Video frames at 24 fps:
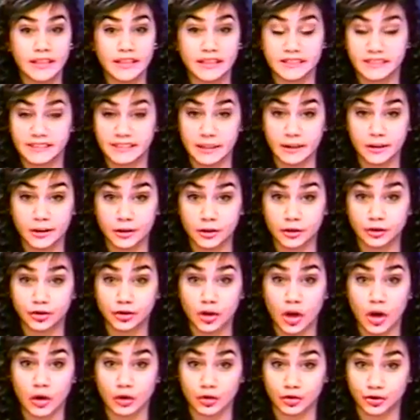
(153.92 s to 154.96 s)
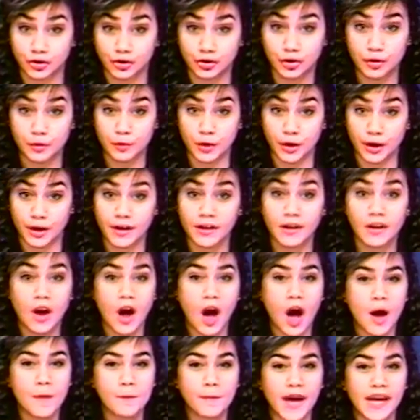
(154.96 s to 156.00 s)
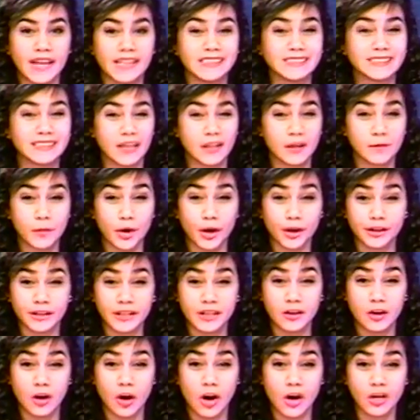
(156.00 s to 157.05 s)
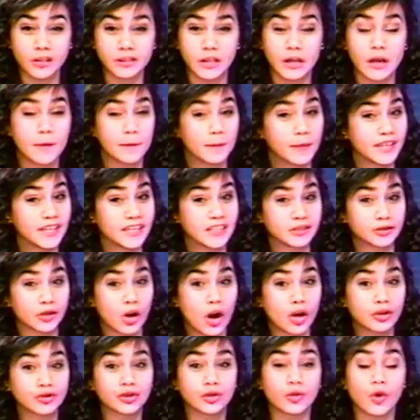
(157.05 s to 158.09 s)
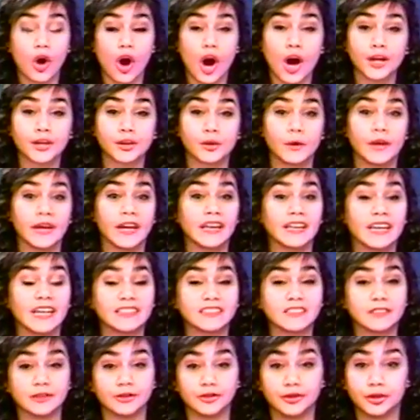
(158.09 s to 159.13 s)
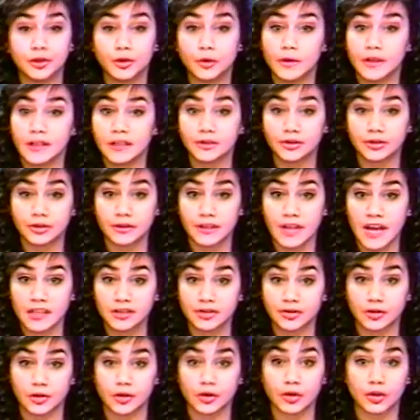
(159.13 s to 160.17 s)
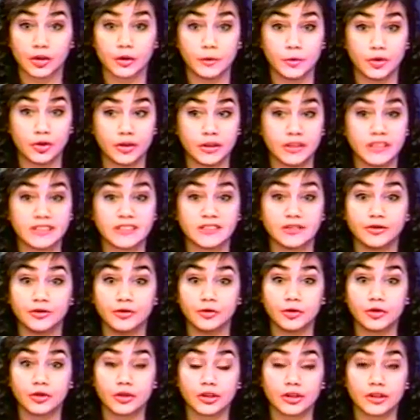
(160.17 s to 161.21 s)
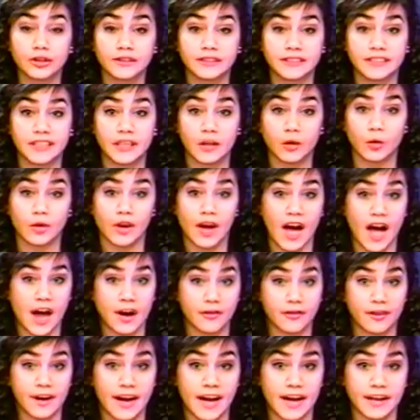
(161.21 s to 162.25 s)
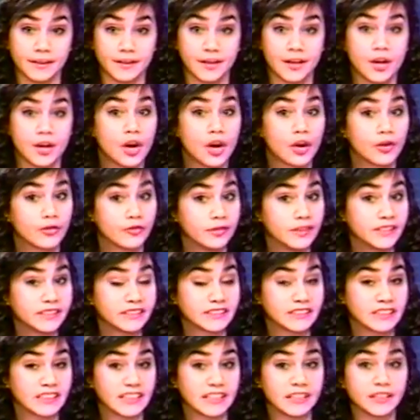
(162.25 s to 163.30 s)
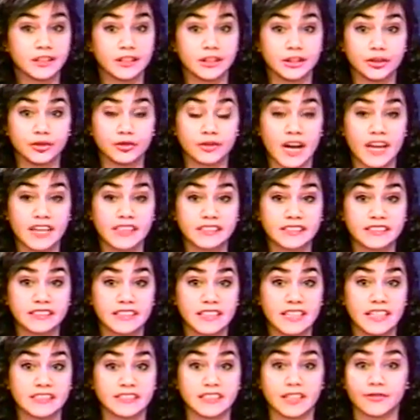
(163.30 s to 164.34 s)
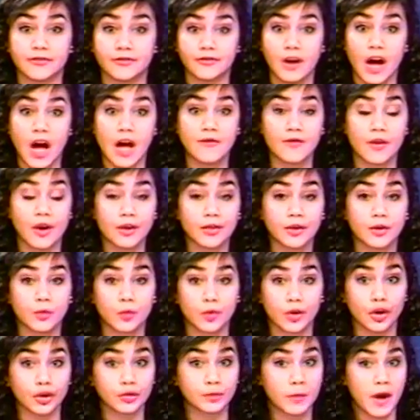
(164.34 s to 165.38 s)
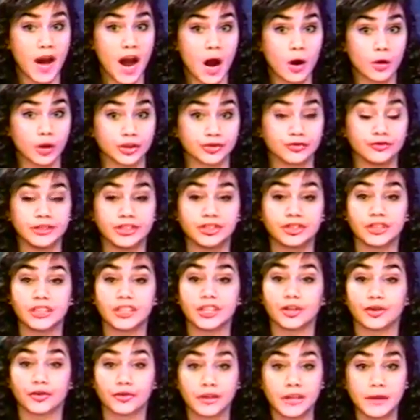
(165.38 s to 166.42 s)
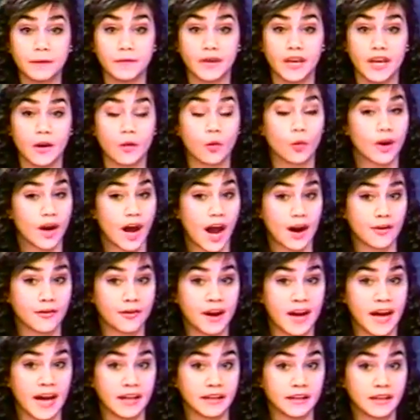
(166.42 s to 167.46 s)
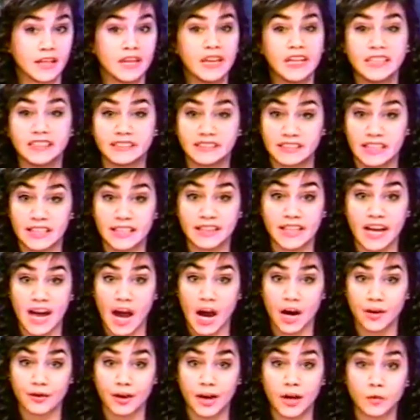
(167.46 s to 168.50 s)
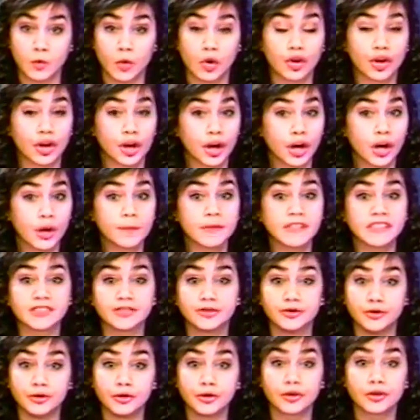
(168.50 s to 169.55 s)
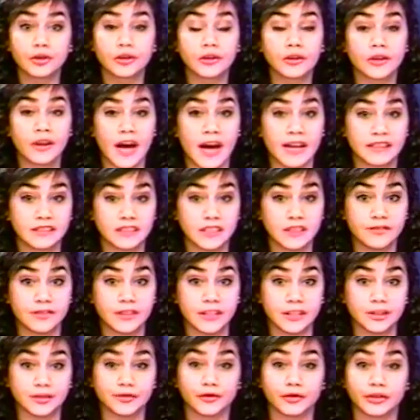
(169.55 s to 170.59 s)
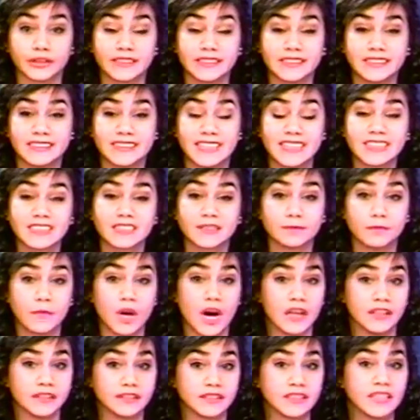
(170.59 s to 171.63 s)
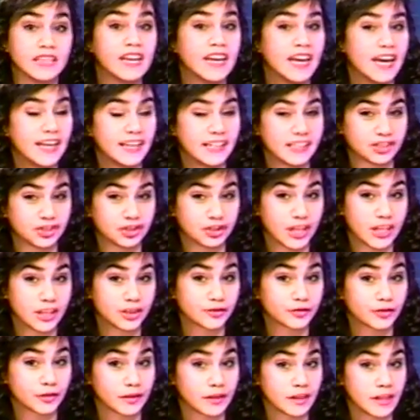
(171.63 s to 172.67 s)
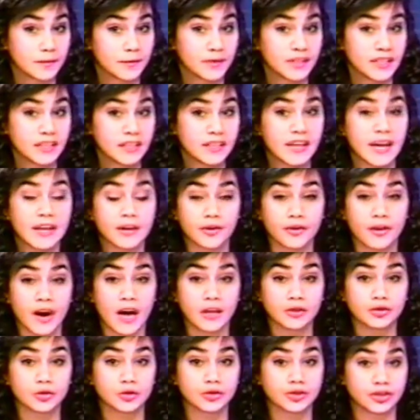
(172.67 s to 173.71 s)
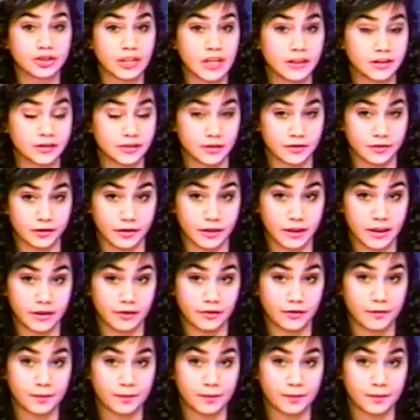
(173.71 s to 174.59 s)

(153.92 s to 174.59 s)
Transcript: is Senator Charles Schumer combating telemarketing calls, but he is also arguing against the new international community's nuclear deal with Iran. Recently, the United States and 5 other world powers reached an agreement with Iran, saying that Iran will curb its nuclear activities for 6 months in exchange for limited and gradual sanction relief.